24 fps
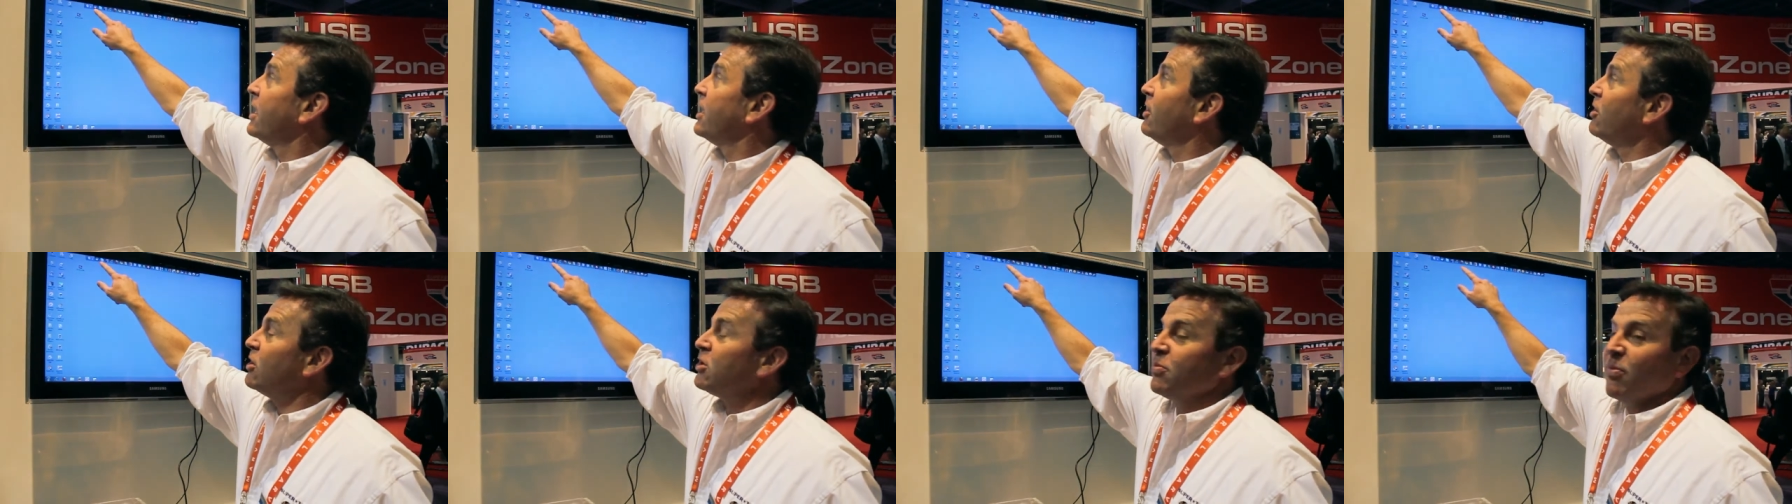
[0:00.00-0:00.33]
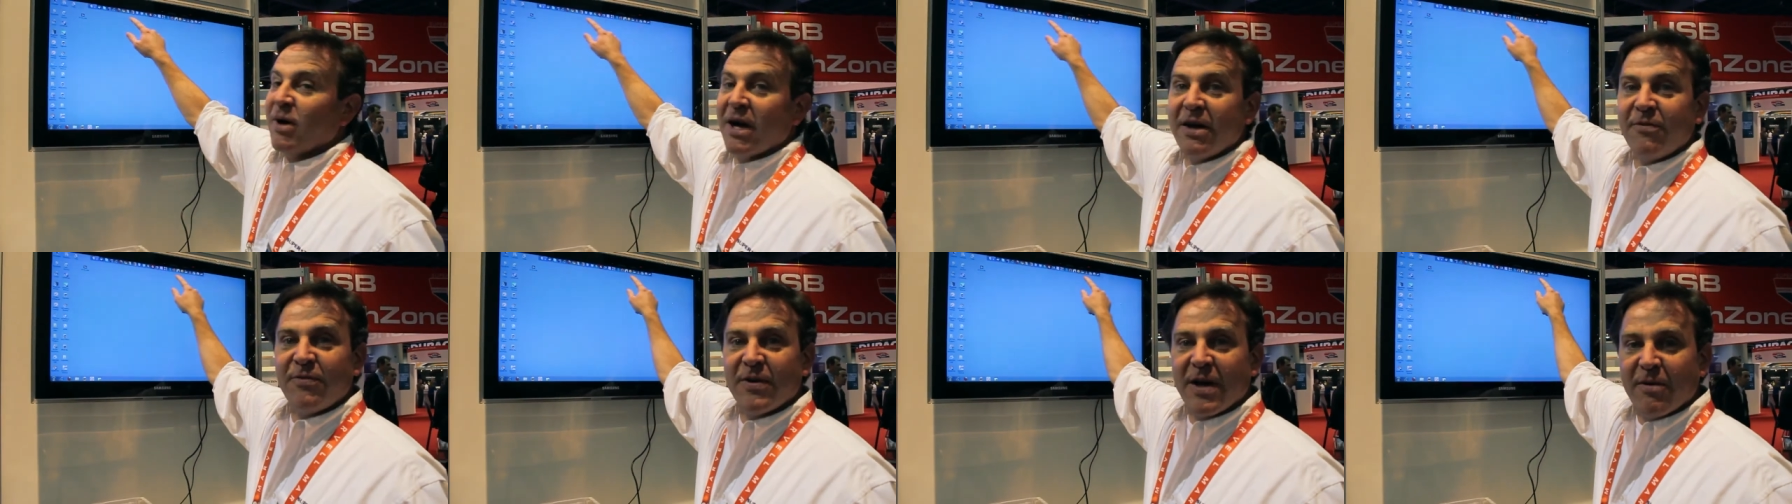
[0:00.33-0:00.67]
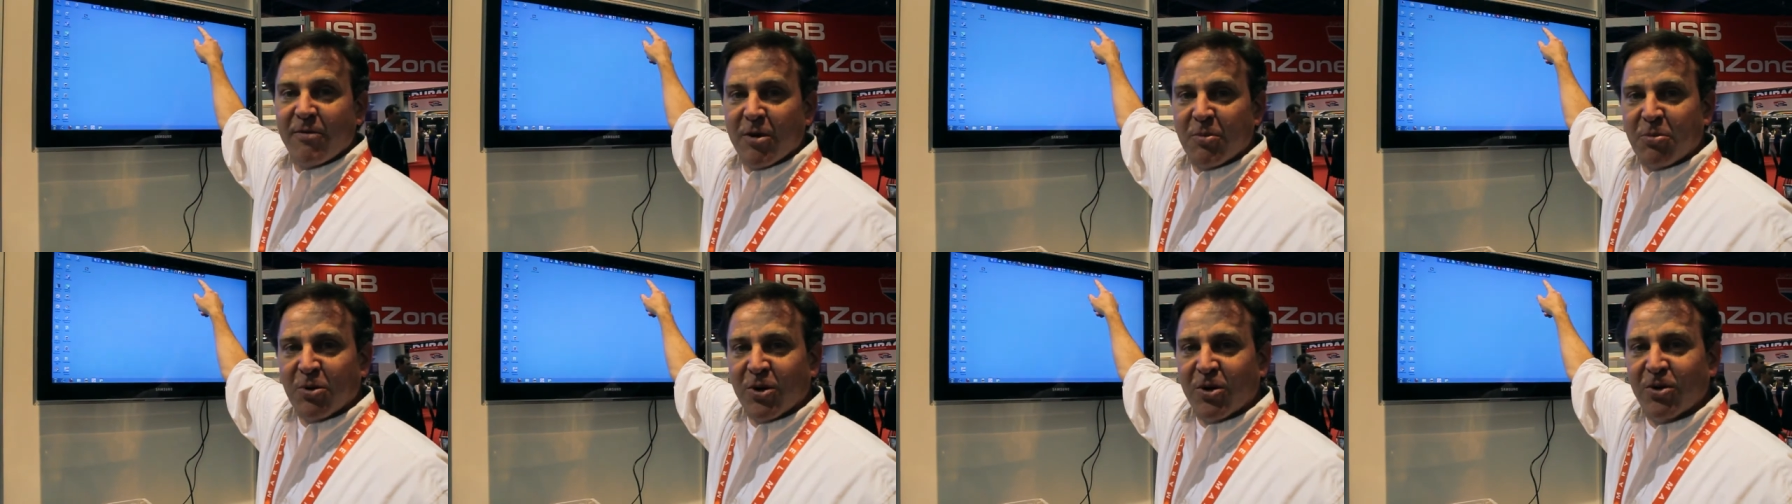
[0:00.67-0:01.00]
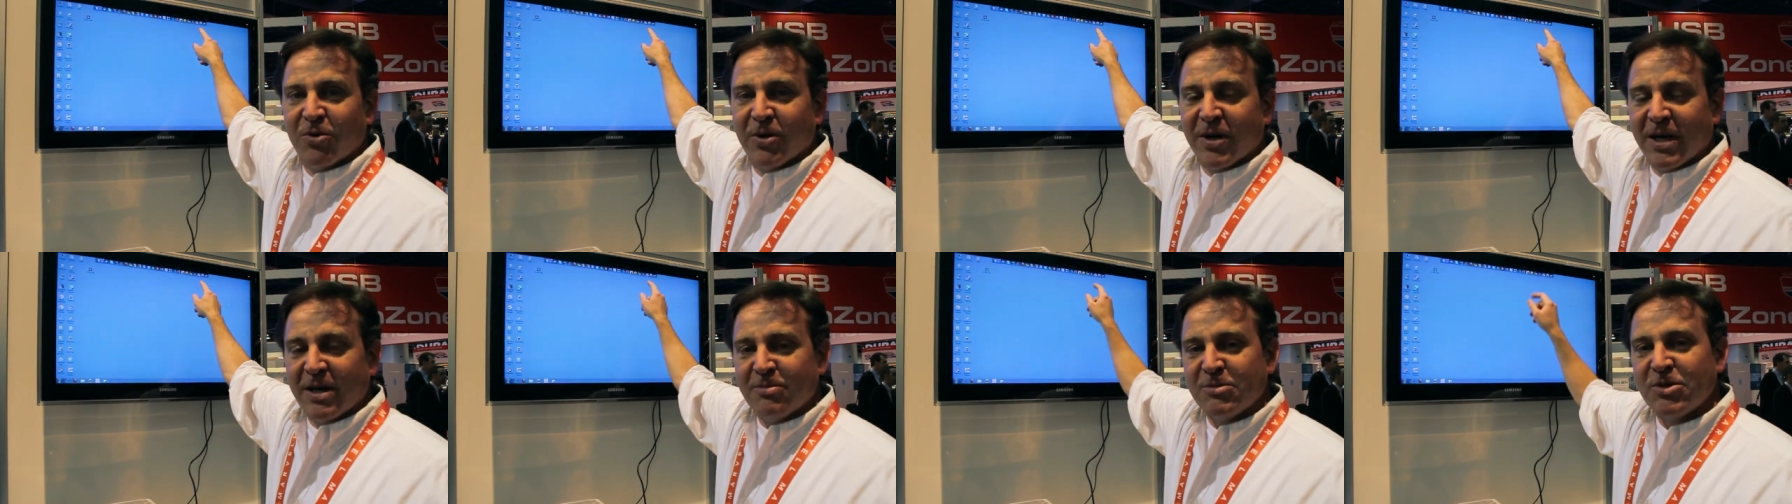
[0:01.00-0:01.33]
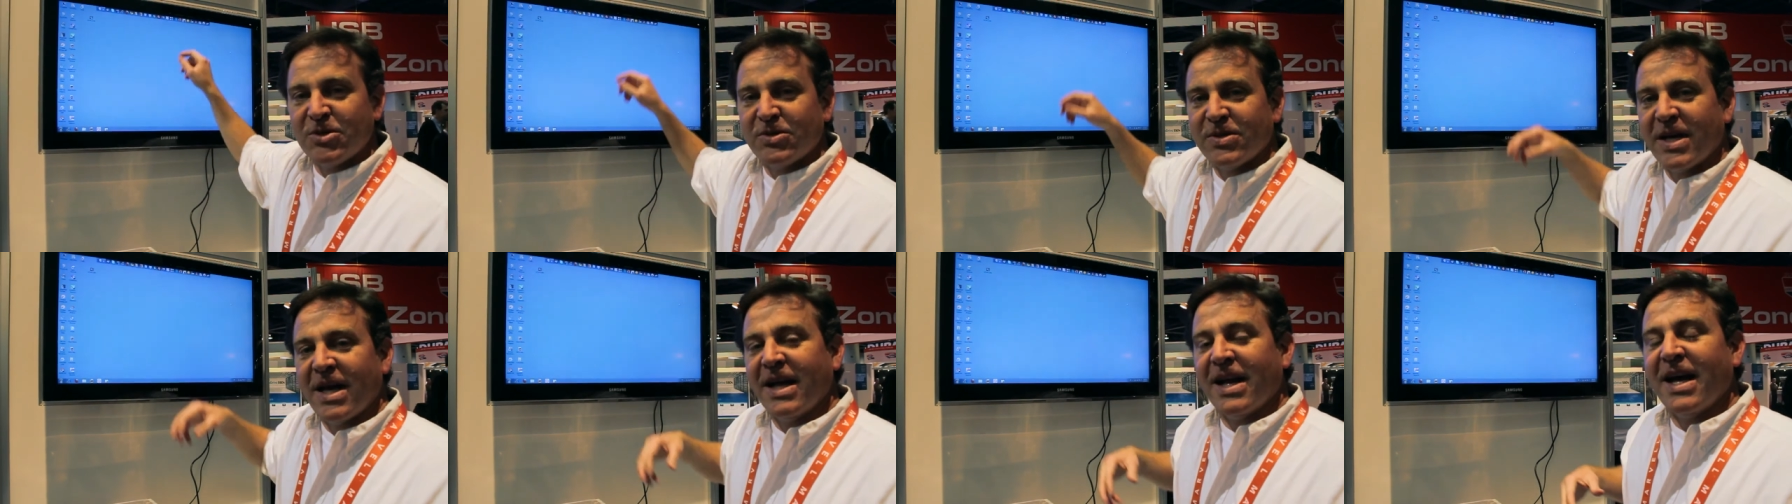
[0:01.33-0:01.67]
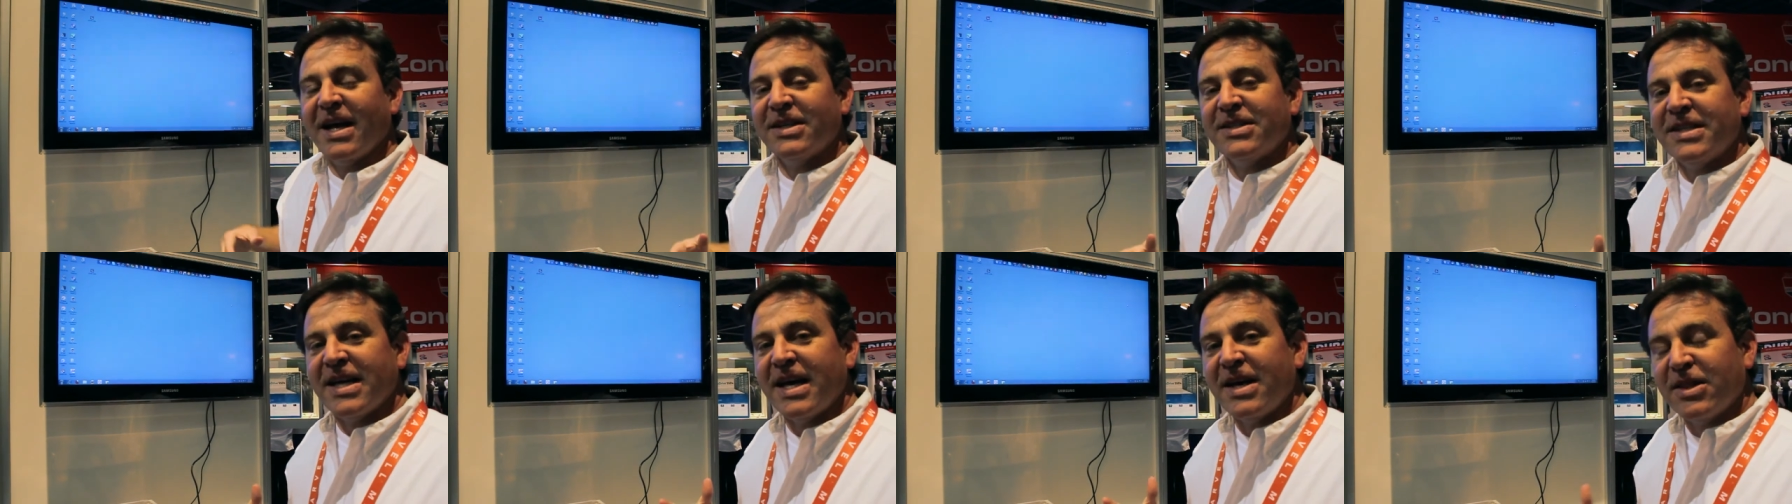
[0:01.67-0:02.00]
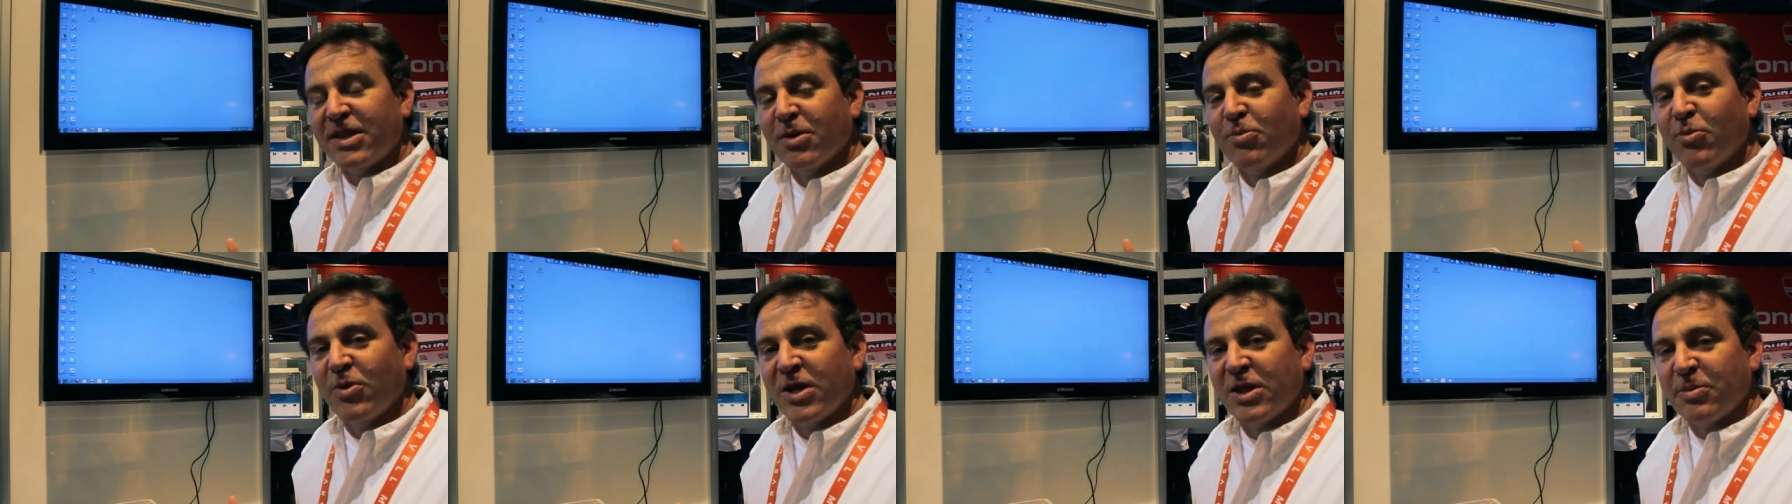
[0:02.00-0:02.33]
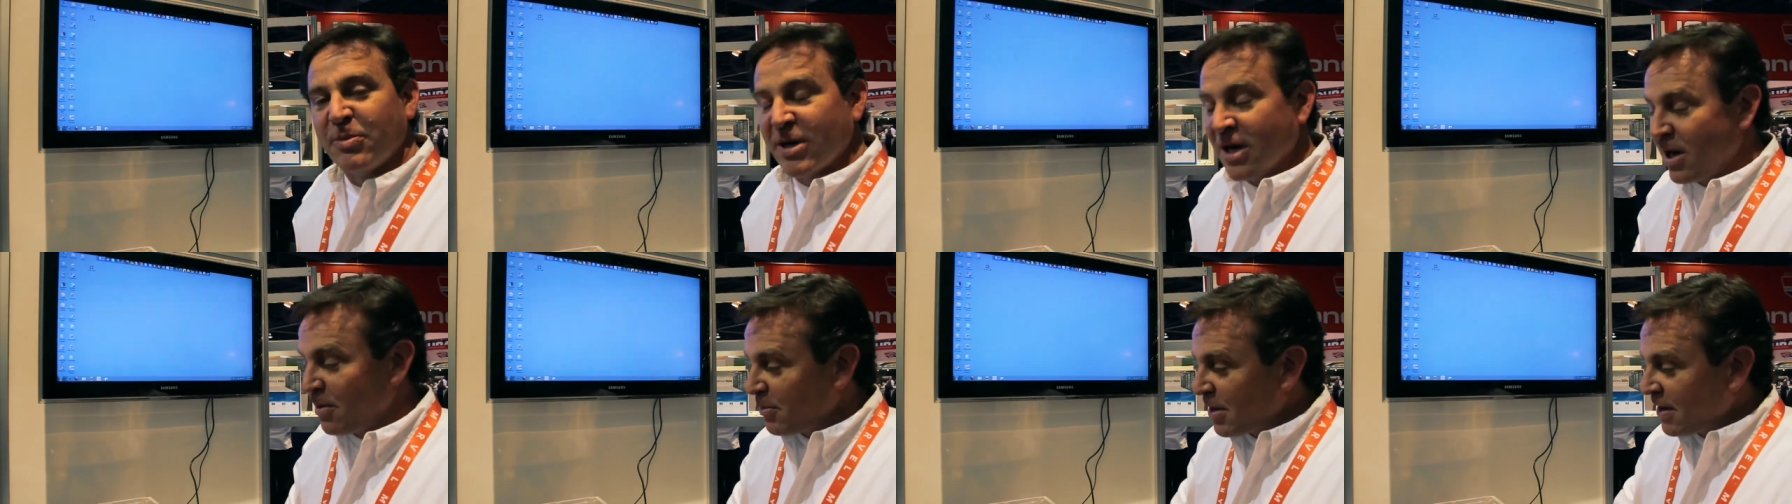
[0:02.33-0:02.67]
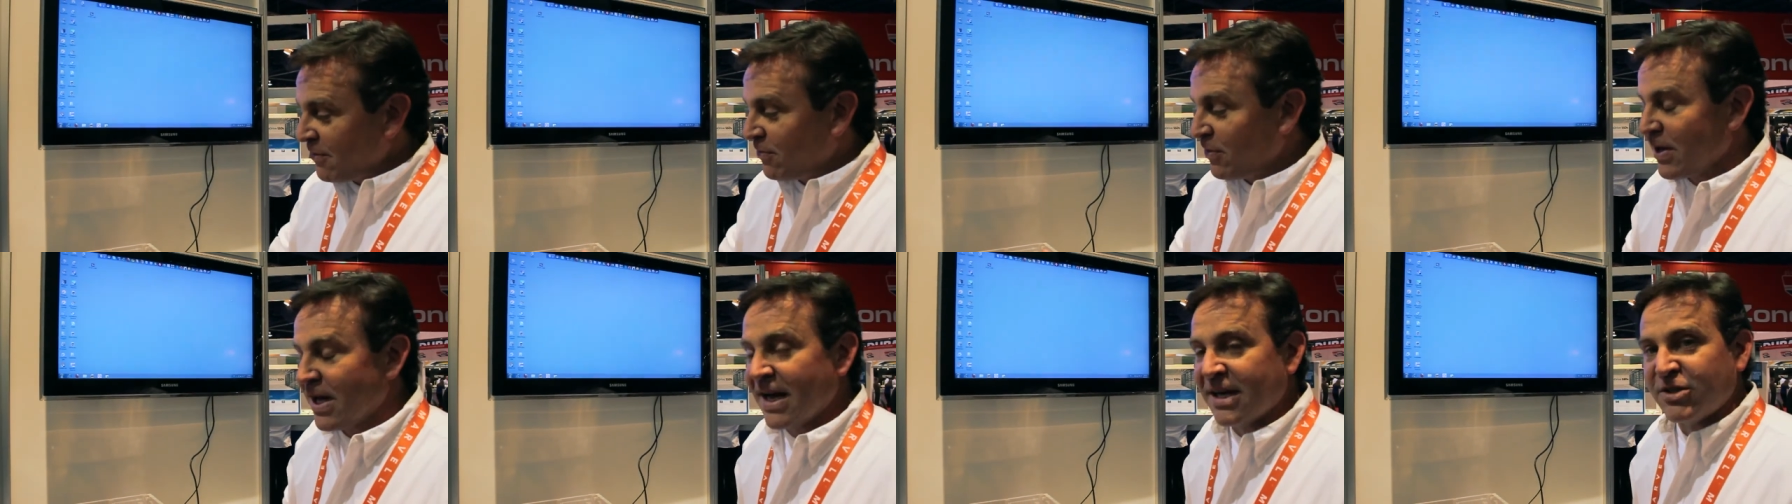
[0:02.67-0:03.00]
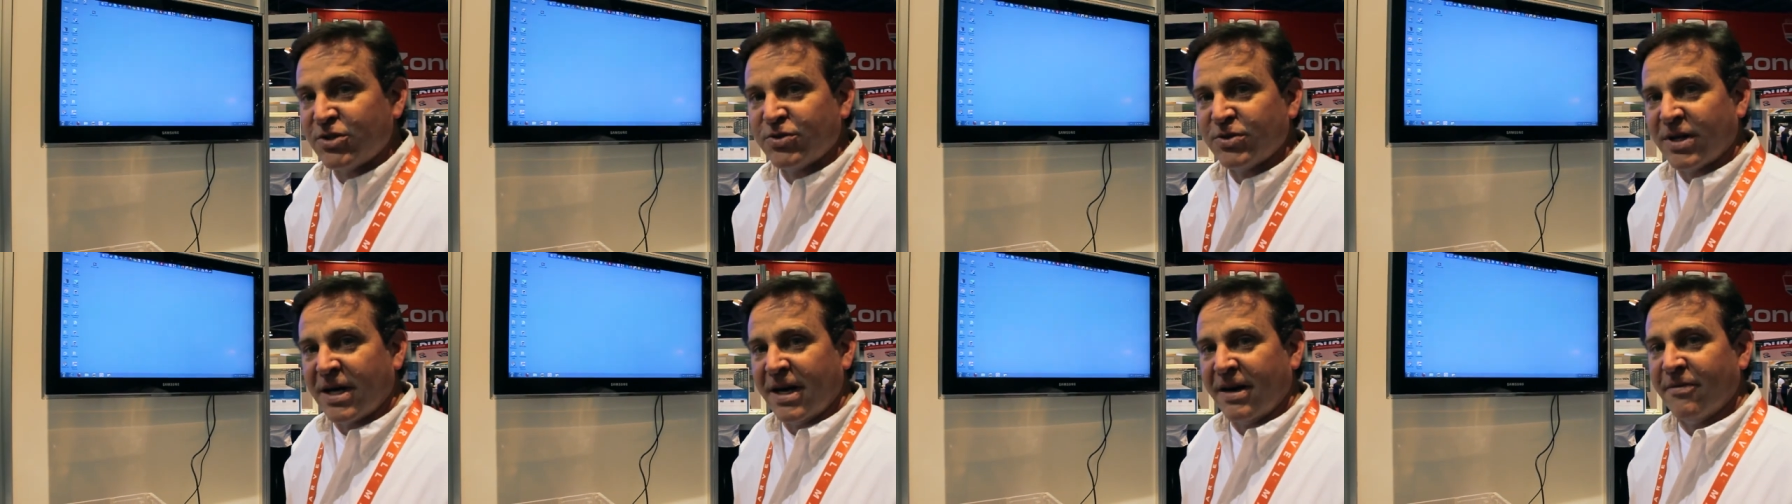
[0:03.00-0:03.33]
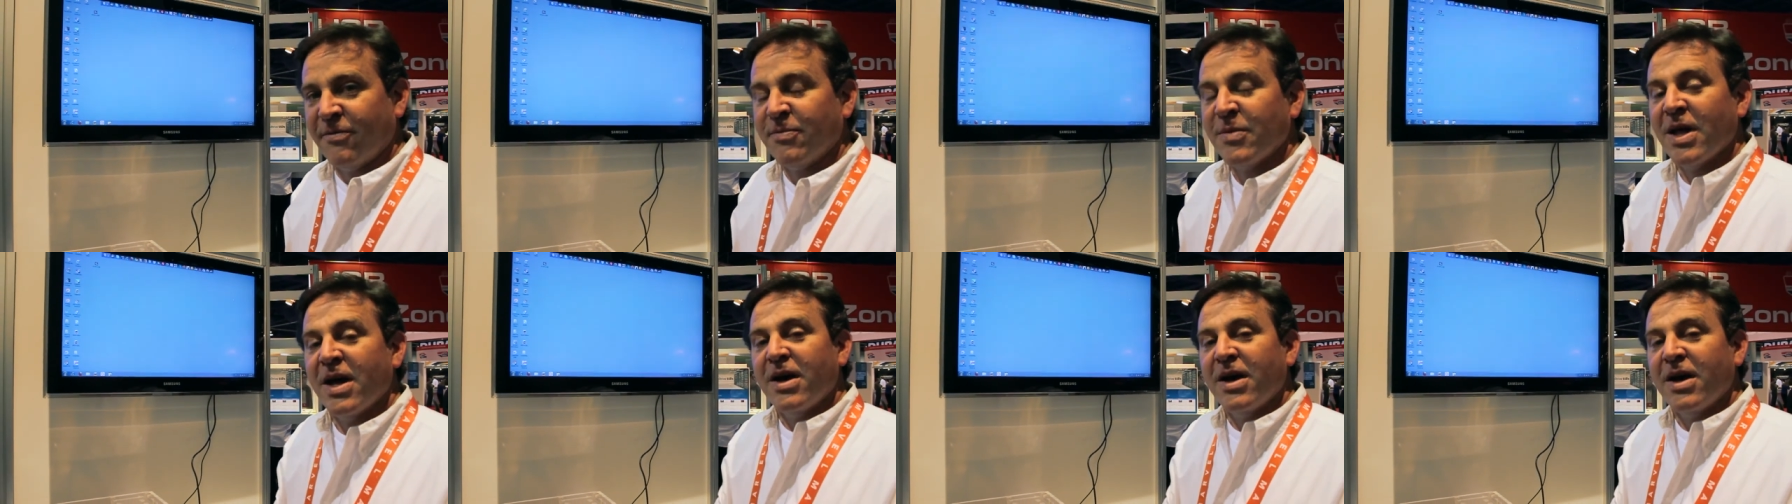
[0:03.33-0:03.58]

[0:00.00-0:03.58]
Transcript: Here's my favorite programs, and I take them with me on my flash drive.